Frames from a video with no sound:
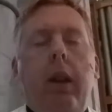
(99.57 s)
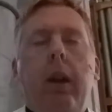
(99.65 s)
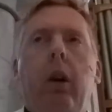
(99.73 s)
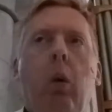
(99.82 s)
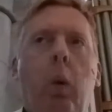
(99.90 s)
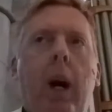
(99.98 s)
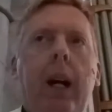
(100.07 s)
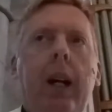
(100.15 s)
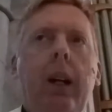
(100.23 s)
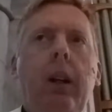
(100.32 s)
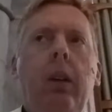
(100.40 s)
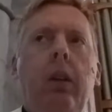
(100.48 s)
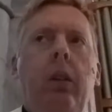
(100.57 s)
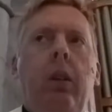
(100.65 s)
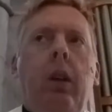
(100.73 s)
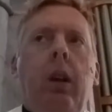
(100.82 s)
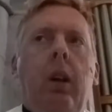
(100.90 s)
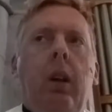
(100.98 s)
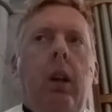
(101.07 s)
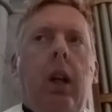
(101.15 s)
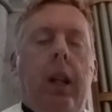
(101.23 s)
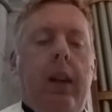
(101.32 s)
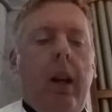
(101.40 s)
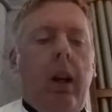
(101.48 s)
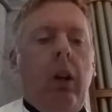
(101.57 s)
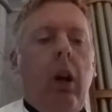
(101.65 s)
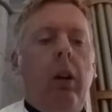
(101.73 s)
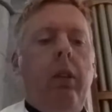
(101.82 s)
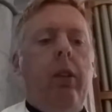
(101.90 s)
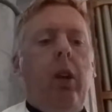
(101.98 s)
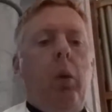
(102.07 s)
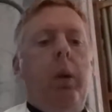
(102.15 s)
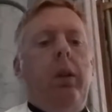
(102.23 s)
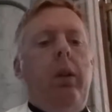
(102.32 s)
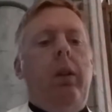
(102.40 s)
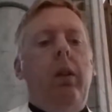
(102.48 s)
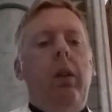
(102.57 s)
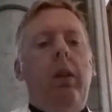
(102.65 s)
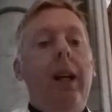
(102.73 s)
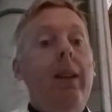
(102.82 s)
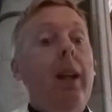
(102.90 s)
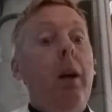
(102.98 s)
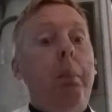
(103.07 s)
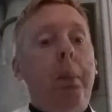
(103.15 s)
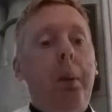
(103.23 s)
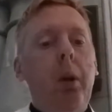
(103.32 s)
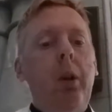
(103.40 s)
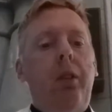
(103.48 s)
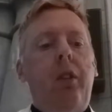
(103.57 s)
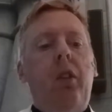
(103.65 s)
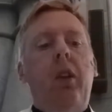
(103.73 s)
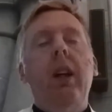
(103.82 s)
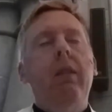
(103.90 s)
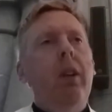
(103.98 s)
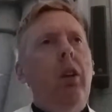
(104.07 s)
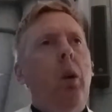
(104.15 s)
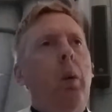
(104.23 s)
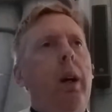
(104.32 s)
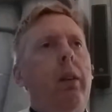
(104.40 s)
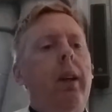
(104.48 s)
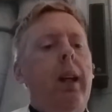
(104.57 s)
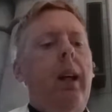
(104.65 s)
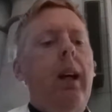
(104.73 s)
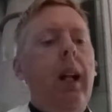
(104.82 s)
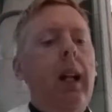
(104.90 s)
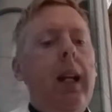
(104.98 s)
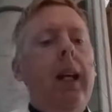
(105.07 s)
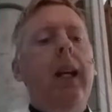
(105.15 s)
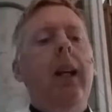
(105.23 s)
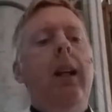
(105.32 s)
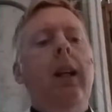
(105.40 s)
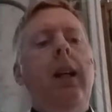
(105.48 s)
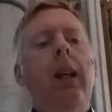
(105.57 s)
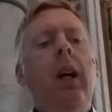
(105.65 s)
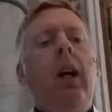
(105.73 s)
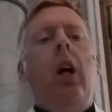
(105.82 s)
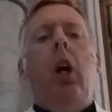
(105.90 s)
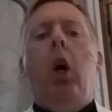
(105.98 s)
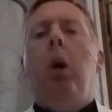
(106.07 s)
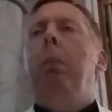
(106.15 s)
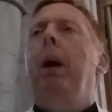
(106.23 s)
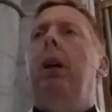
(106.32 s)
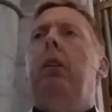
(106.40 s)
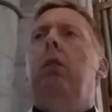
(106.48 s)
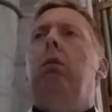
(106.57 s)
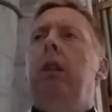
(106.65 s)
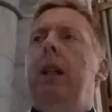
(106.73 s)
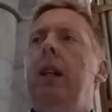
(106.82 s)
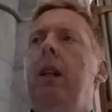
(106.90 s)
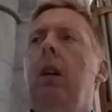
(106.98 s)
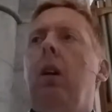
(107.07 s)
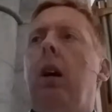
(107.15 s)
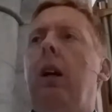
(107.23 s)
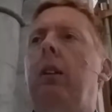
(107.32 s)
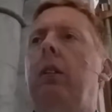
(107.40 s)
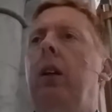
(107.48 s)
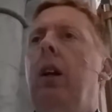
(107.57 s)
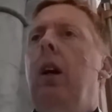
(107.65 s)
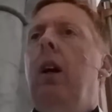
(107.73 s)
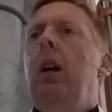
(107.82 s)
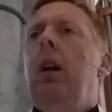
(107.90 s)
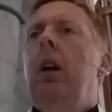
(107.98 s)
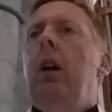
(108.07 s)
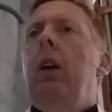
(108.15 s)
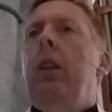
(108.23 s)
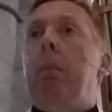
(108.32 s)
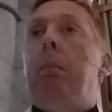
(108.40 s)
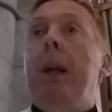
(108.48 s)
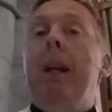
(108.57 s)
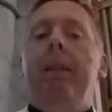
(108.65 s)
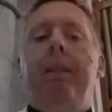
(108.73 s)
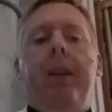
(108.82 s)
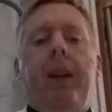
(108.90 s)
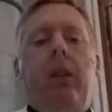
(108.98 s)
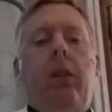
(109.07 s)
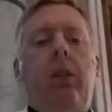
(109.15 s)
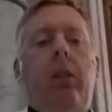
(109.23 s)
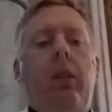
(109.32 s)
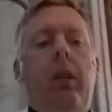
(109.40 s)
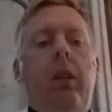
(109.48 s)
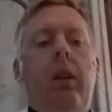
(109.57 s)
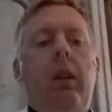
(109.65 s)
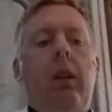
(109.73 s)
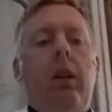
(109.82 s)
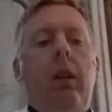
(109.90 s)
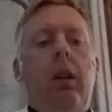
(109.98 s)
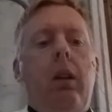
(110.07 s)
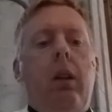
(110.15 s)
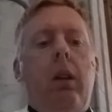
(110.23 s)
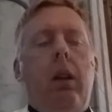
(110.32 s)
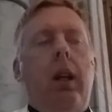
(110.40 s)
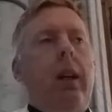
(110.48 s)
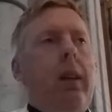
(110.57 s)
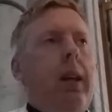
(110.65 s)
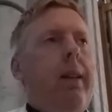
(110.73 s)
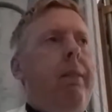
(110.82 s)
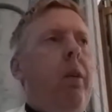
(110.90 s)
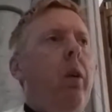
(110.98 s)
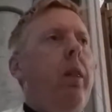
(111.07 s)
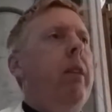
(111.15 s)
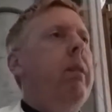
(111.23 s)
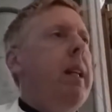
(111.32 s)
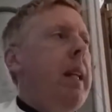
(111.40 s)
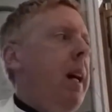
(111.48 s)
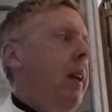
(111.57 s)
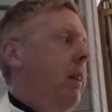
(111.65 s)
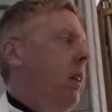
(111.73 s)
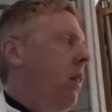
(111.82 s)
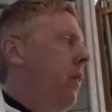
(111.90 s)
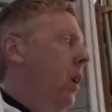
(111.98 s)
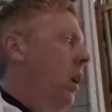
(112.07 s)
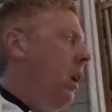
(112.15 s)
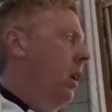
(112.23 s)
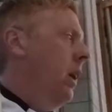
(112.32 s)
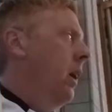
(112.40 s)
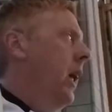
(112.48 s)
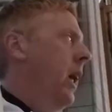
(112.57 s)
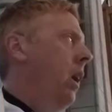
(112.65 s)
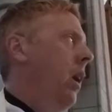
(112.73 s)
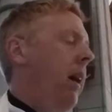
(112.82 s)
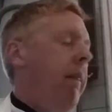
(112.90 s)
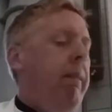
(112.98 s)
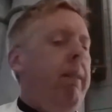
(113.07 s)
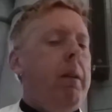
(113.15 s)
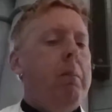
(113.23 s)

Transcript: there are ways and there are consequences and there are proofs given to us that clearly help us realise the benefits and therefore the reality of God in our life.